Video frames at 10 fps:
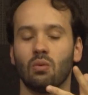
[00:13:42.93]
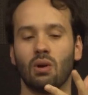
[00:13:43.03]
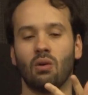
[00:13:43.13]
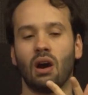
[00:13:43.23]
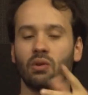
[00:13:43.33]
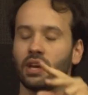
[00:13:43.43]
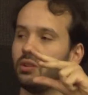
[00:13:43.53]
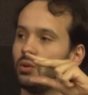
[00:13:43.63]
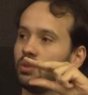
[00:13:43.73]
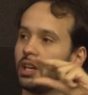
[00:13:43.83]
well, how
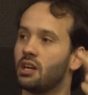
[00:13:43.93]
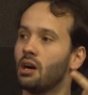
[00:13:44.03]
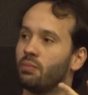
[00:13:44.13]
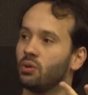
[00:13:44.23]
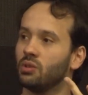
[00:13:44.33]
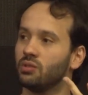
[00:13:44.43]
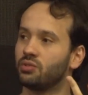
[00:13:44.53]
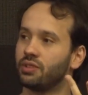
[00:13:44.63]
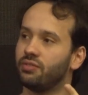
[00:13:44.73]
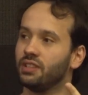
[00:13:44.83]
can you decouple
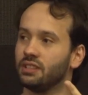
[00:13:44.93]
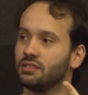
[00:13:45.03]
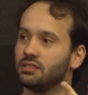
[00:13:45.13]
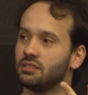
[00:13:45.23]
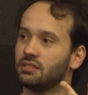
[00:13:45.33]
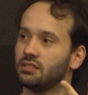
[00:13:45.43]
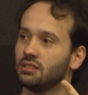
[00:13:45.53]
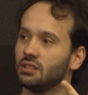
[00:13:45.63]
those three things?